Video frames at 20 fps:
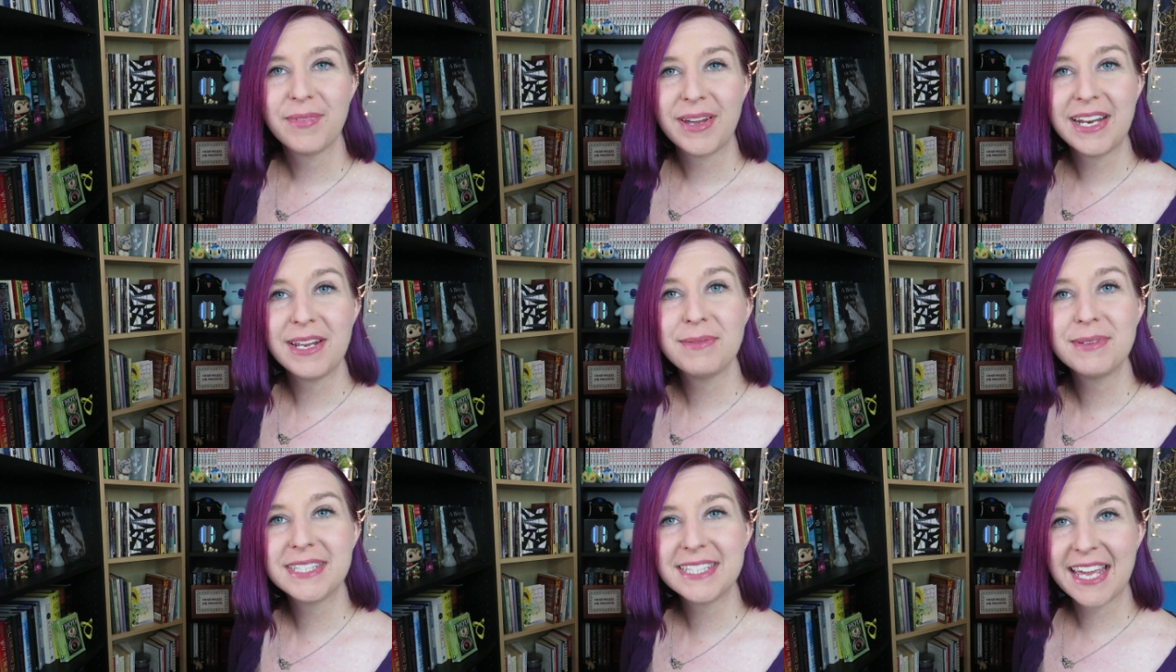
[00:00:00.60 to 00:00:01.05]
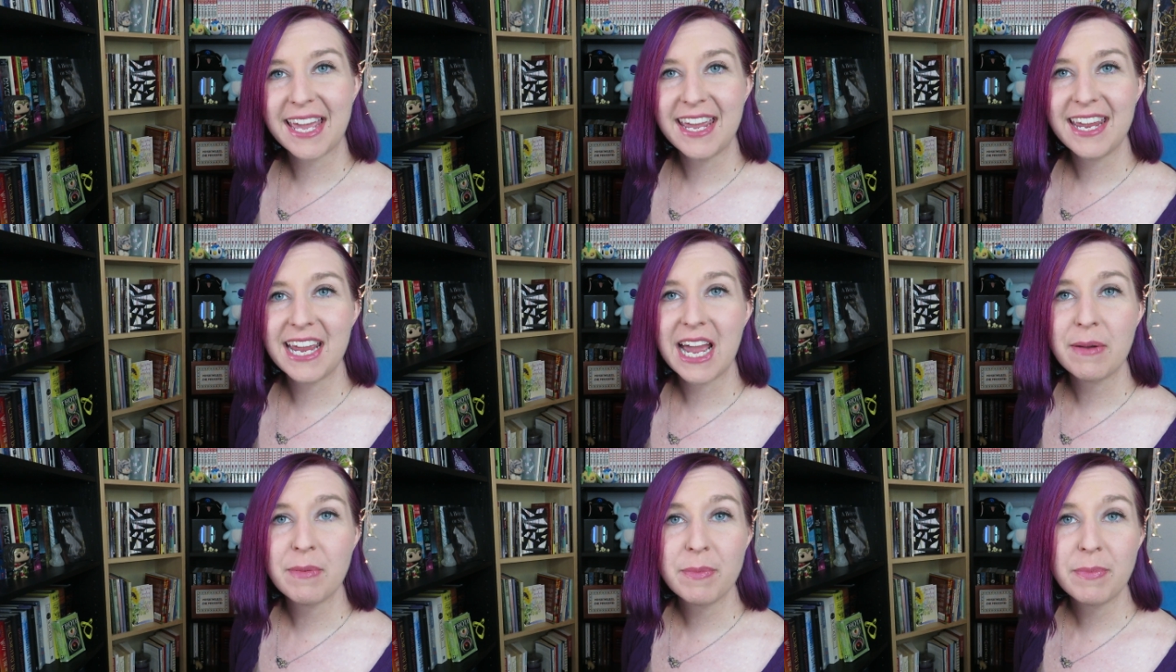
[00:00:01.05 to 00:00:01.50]
My name is
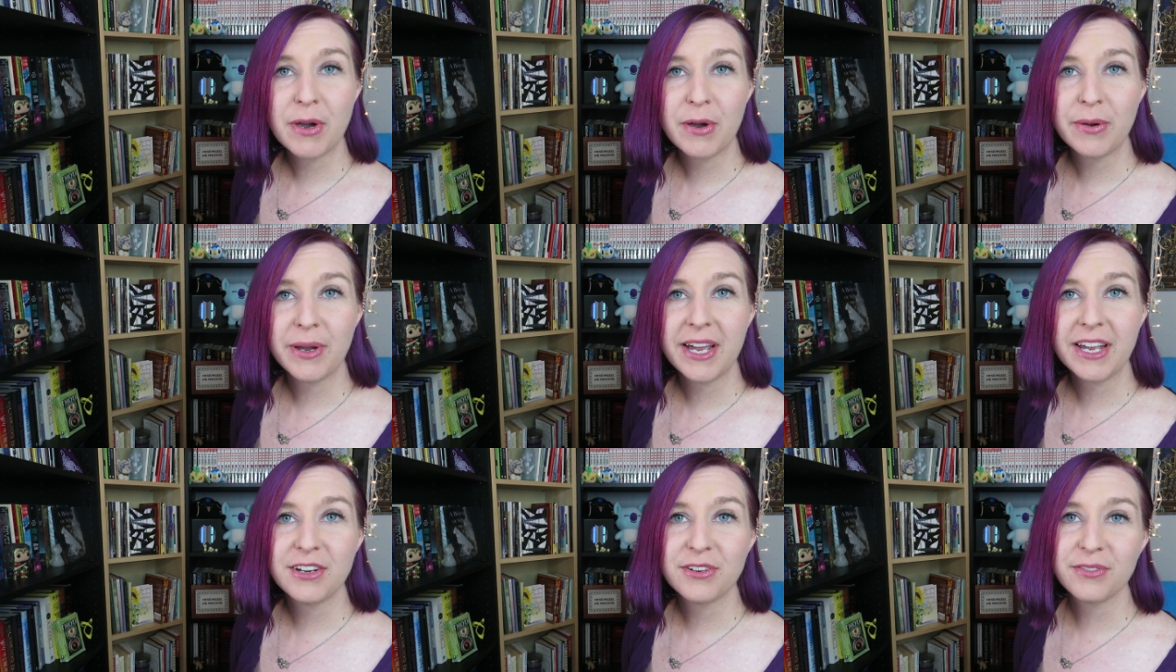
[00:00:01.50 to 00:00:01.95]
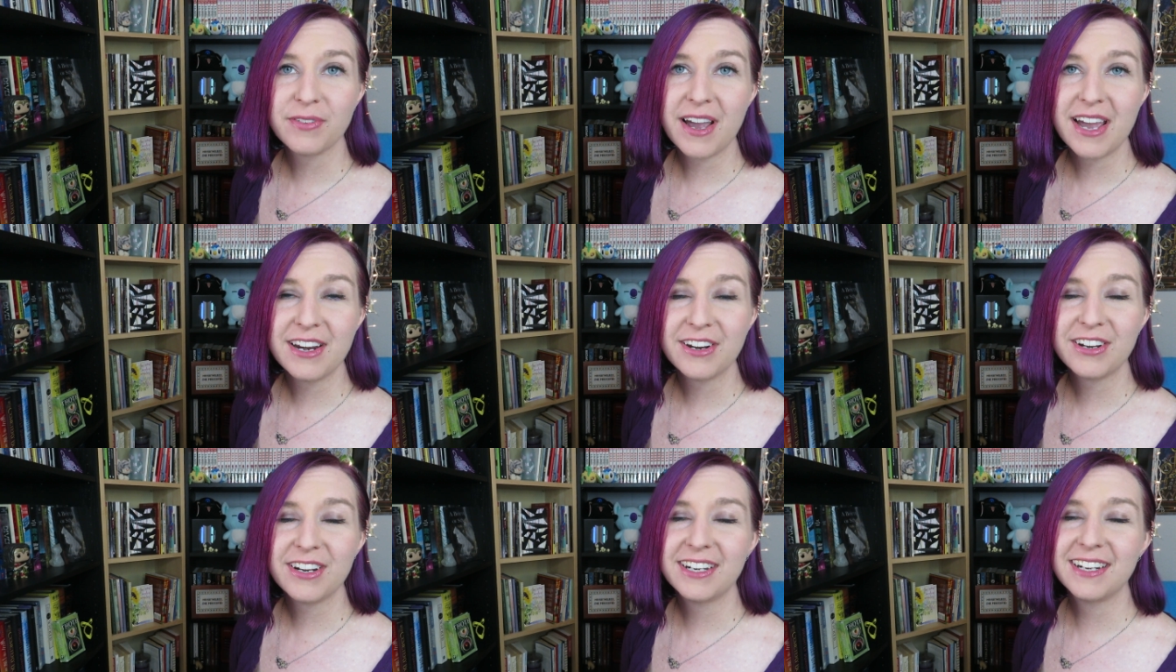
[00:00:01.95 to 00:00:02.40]
Kate, I'm a poet and a writer,